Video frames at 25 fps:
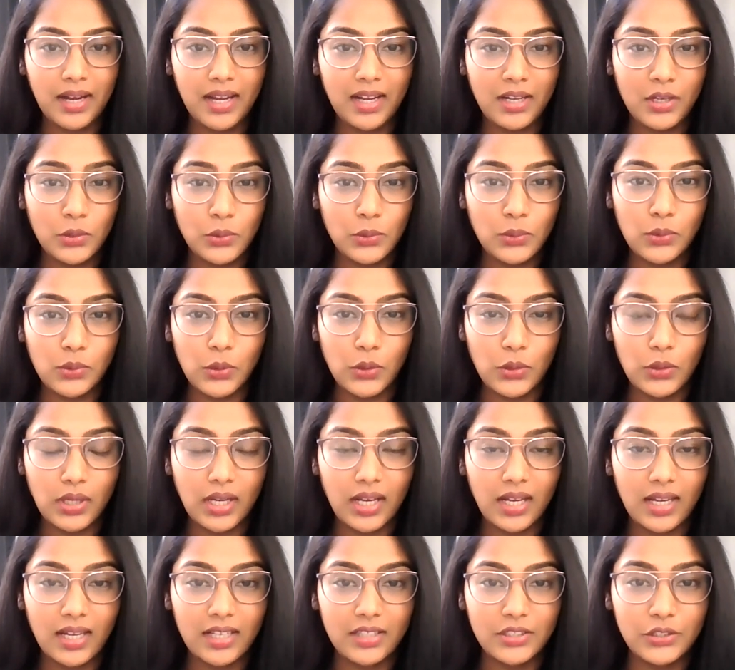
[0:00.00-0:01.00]
our cool
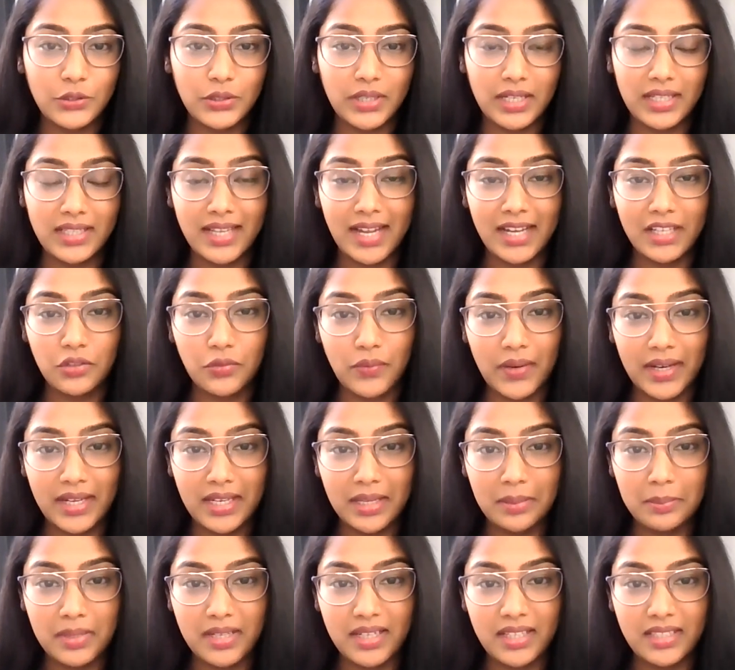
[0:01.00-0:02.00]
during that
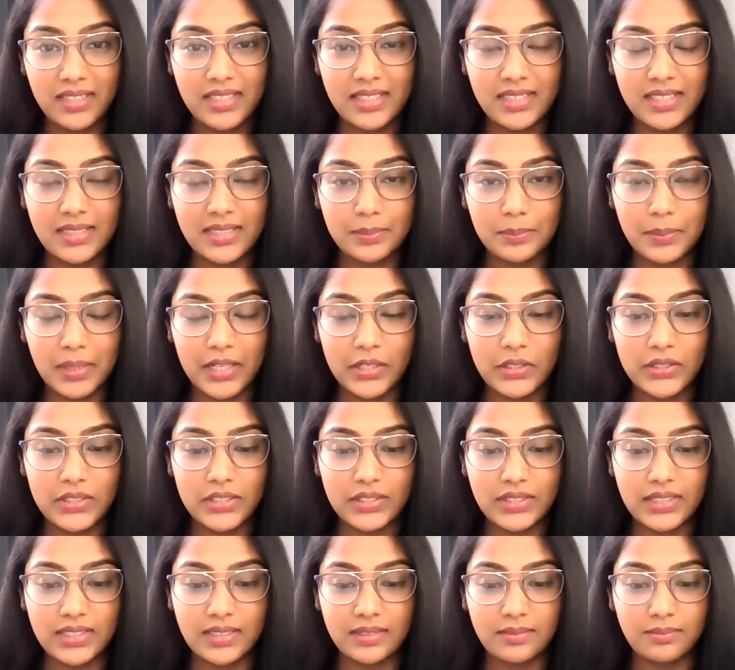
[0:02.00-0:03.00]
20 minutes
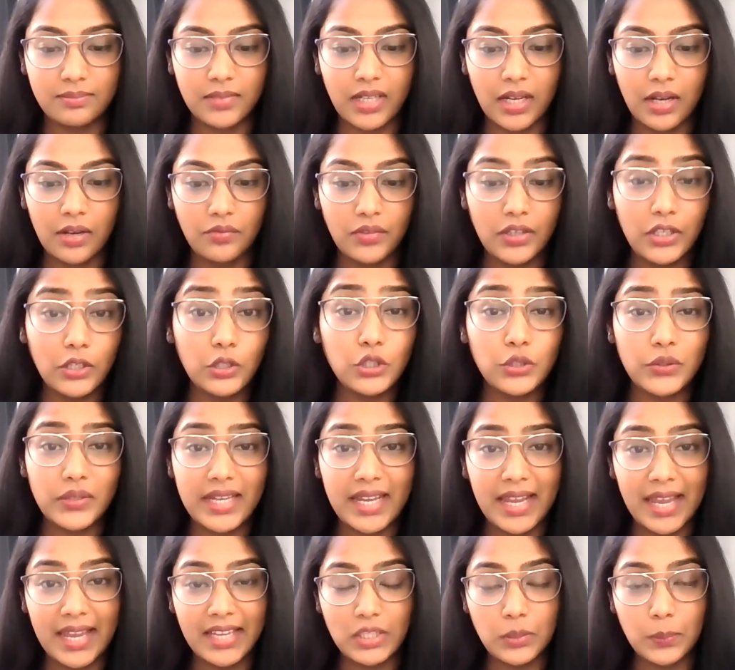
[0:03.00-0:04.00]
because we
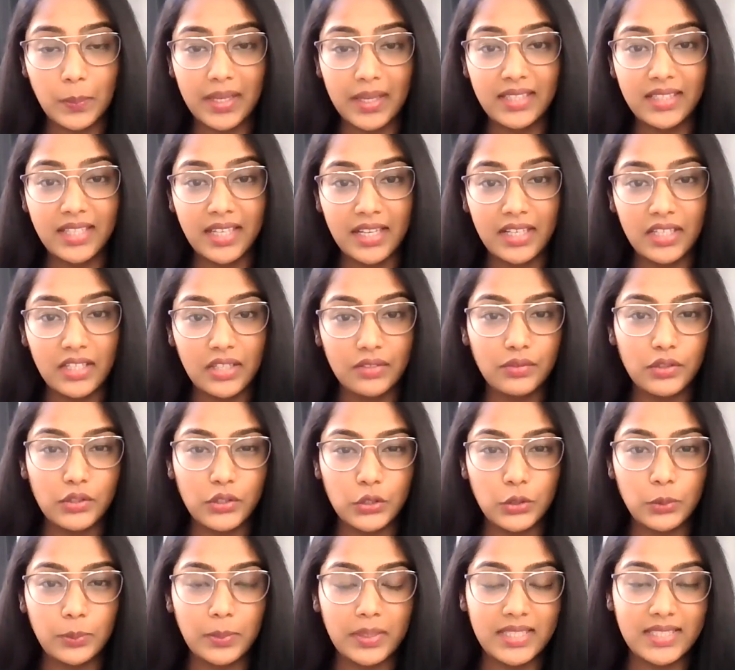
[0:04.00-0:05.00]
usually expect the
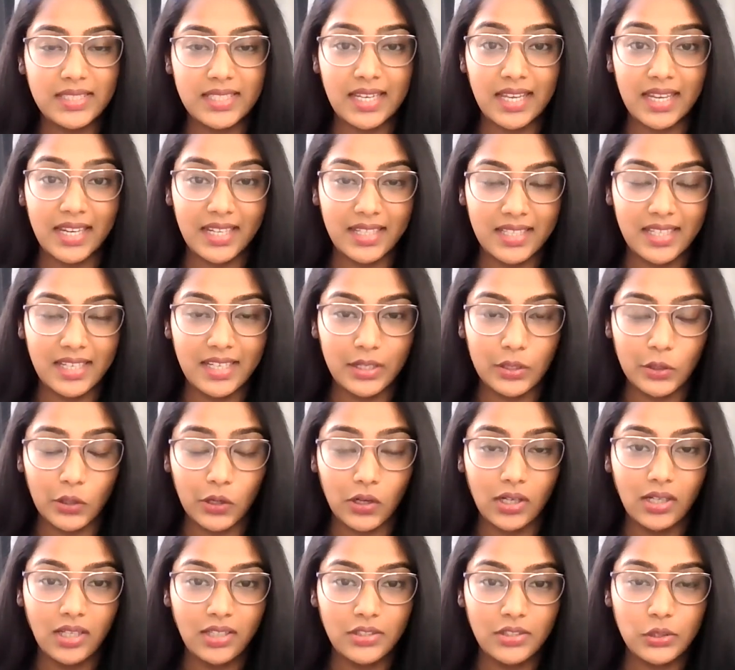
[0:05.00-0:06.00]
interviews to be slightly
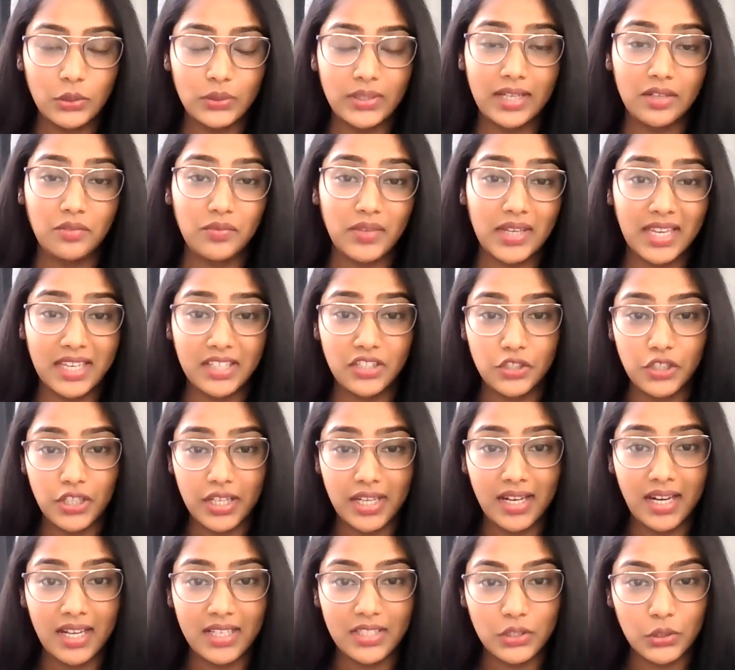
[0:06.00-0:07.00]
long so that we can
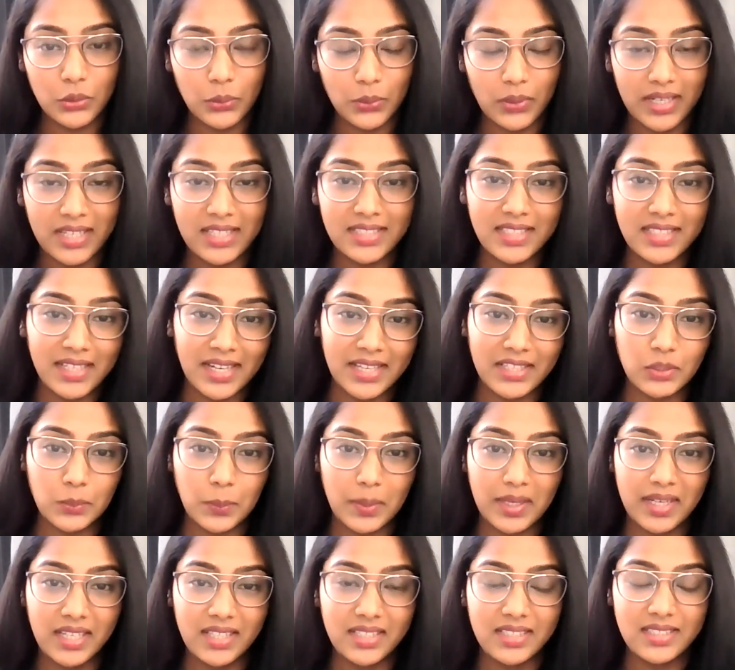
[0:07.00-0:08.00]
share our stories and
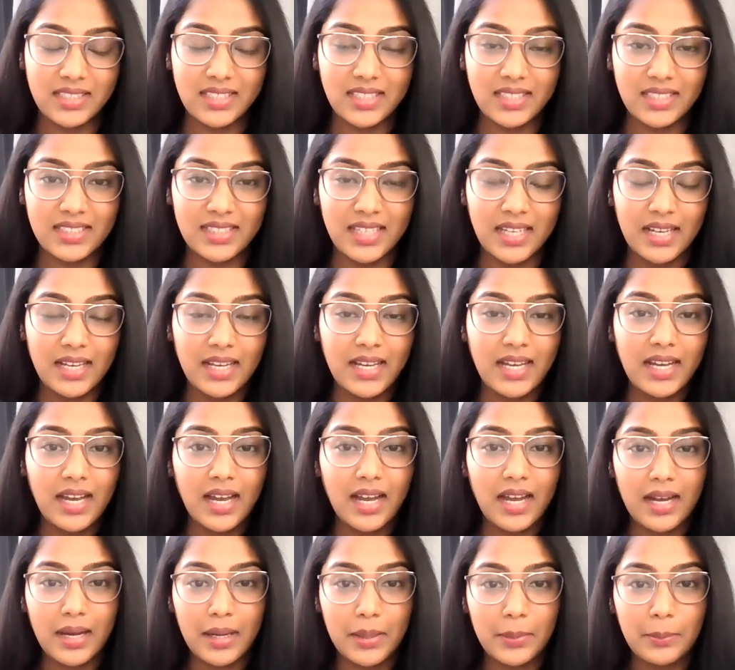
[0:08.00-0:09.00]
experiences.
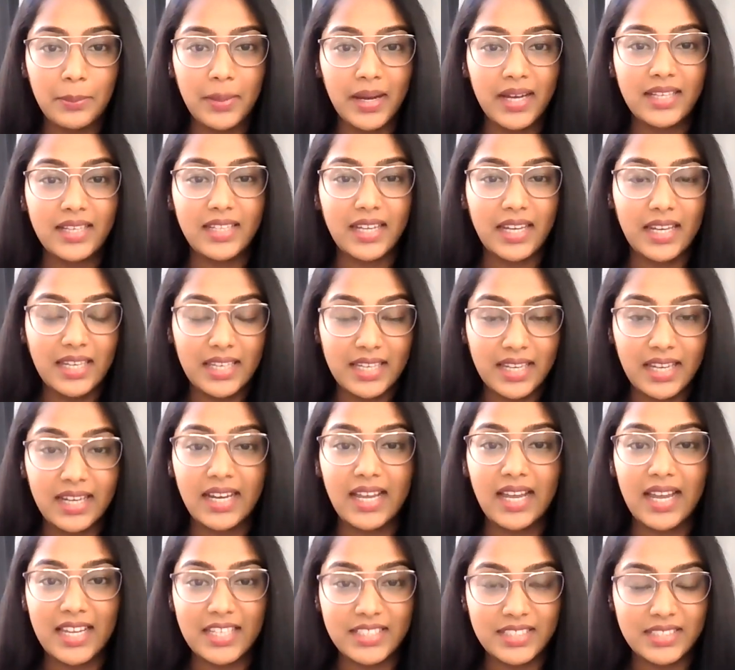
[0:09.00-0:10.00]
But
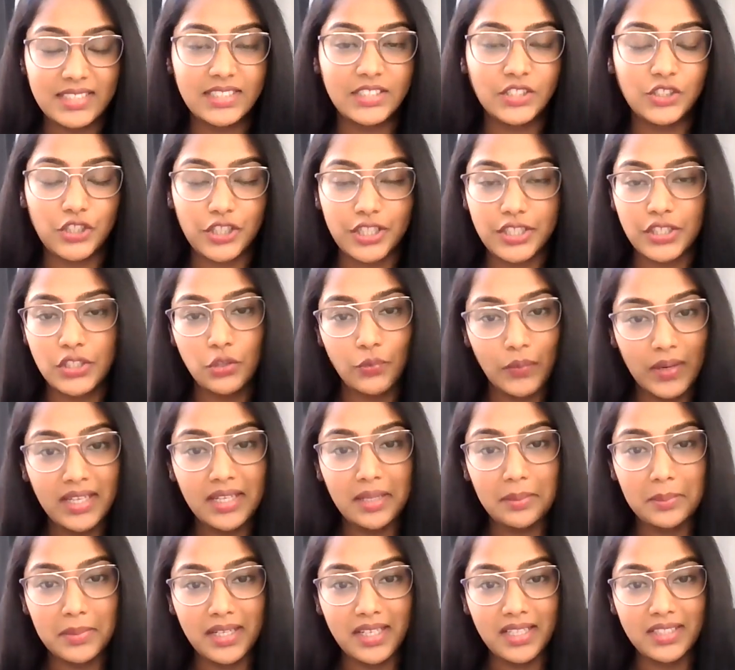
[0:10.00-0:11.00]
Indiana has just
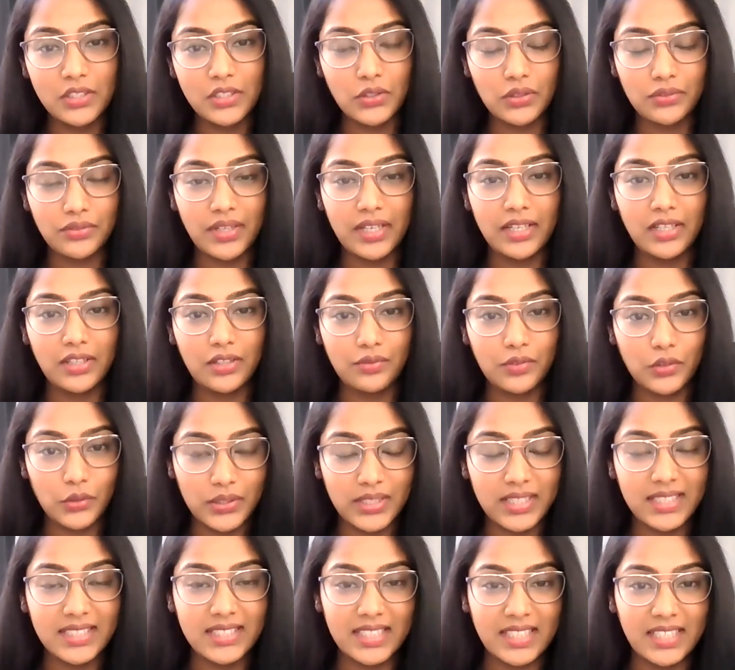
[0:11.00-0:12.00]
20 minutes of interview
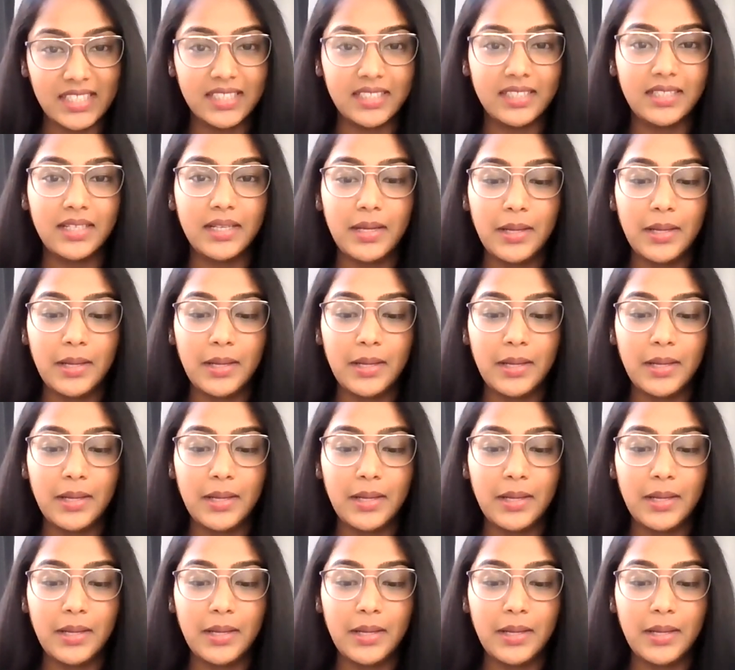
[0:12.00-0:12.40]
this year.